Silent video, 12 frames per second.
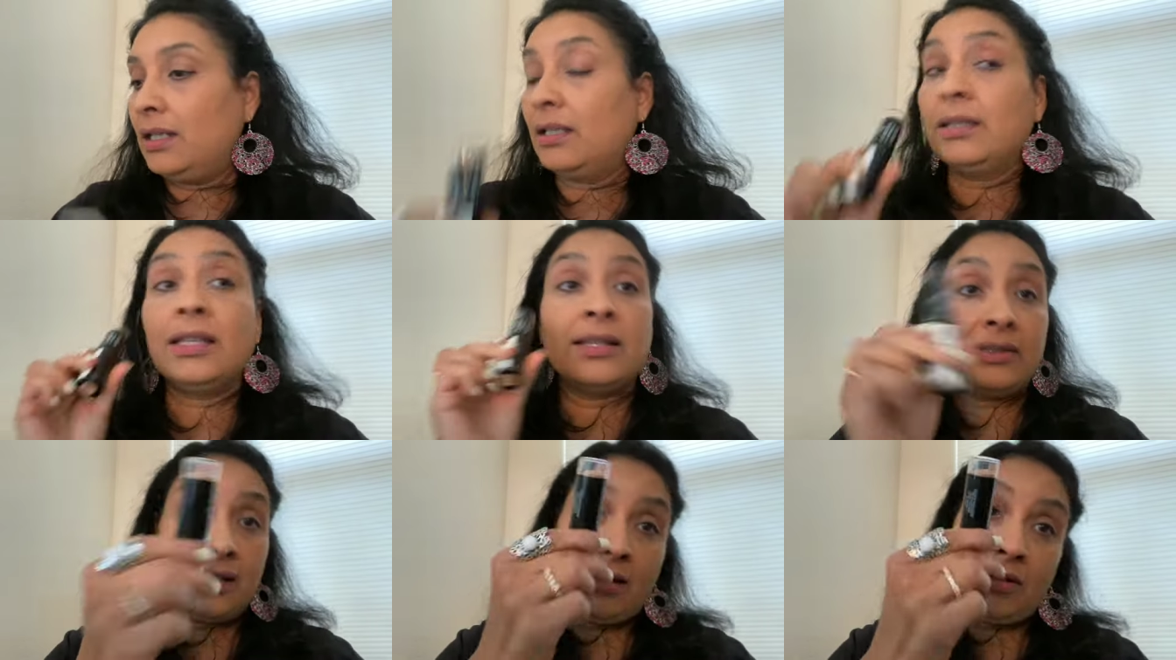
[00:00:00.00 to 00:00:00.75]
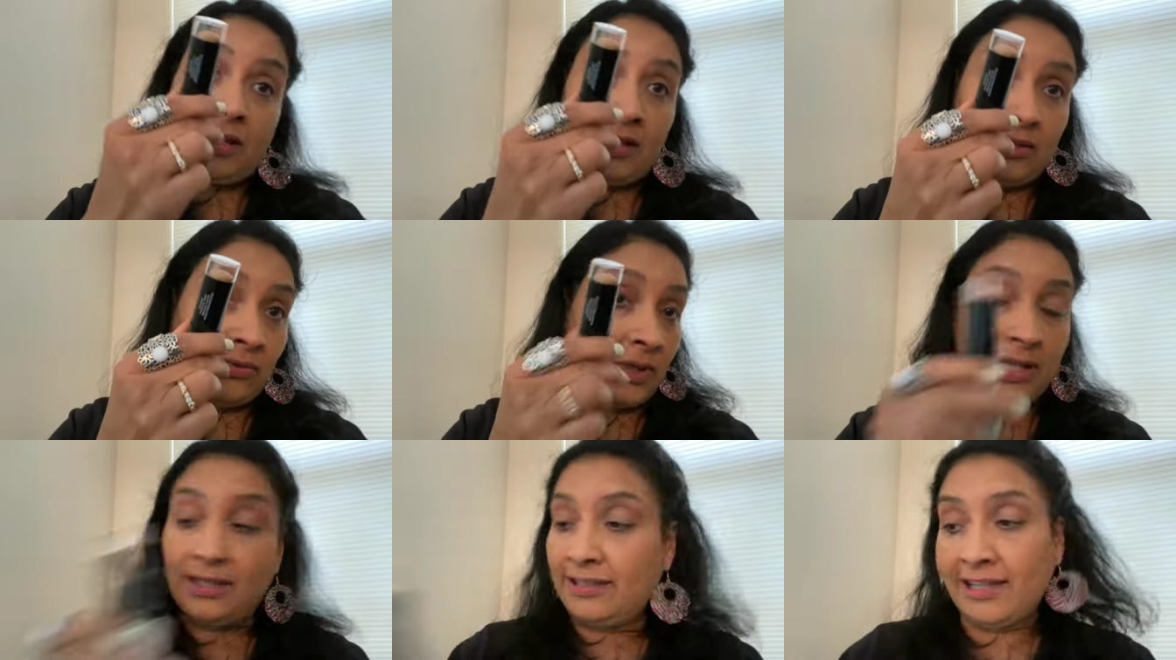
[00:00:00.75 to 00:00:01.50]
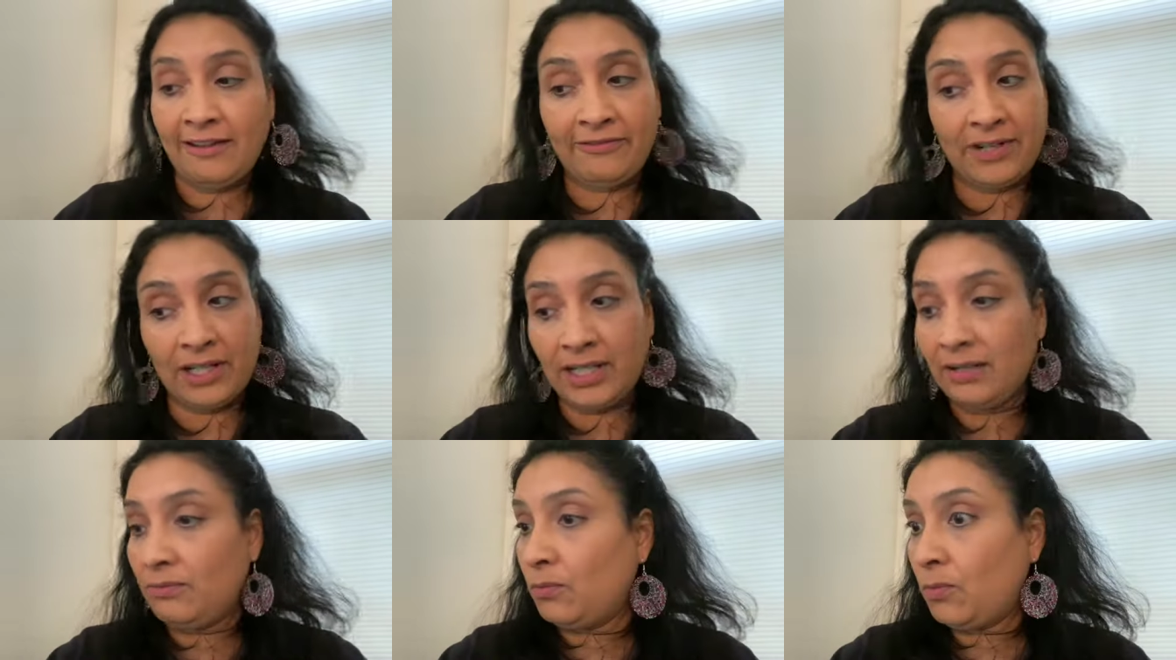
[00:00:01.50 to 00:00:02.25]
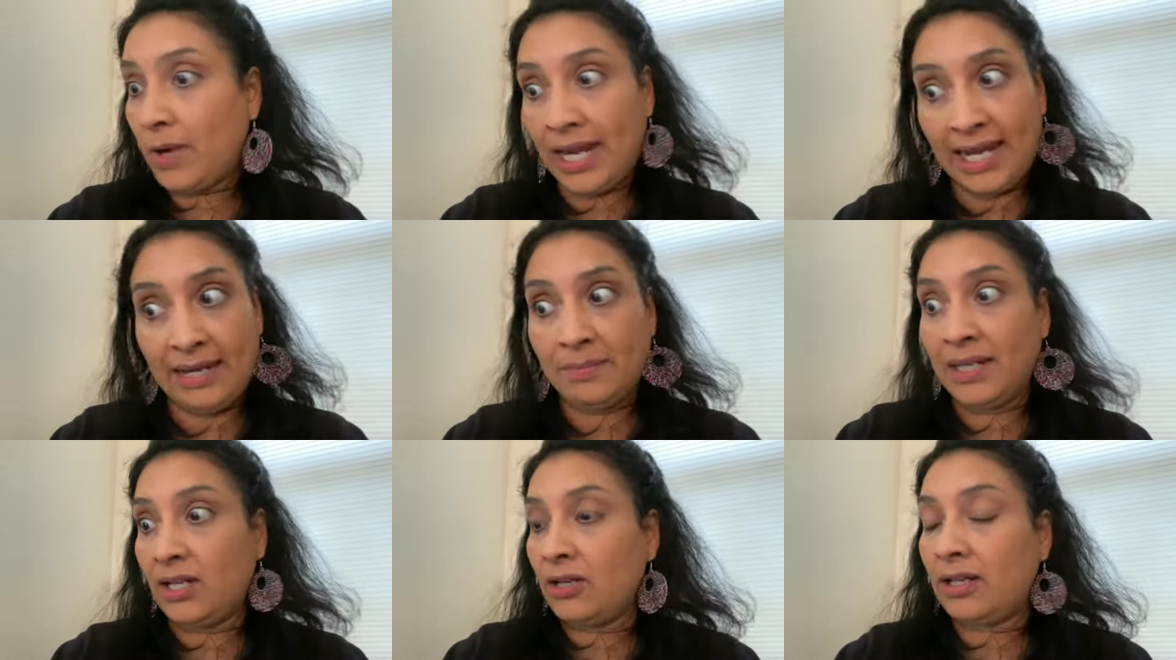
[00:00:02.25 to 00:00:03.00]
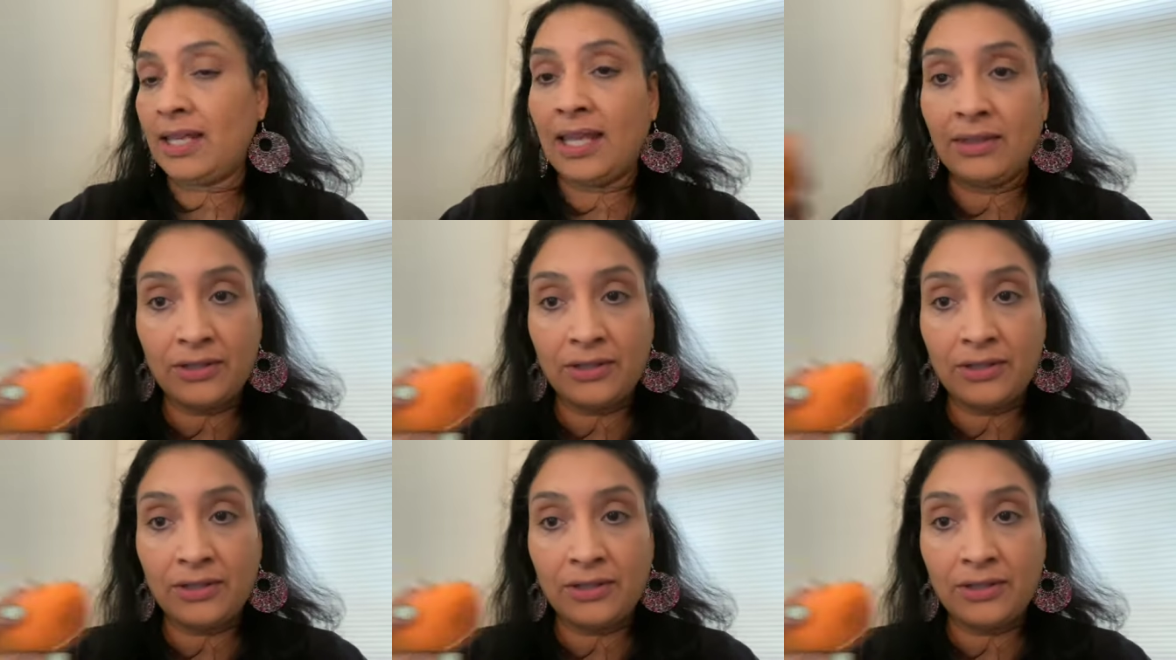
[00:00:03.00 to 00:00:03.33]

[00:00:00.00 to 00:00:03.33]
The stick on this one is definitely way bigger than the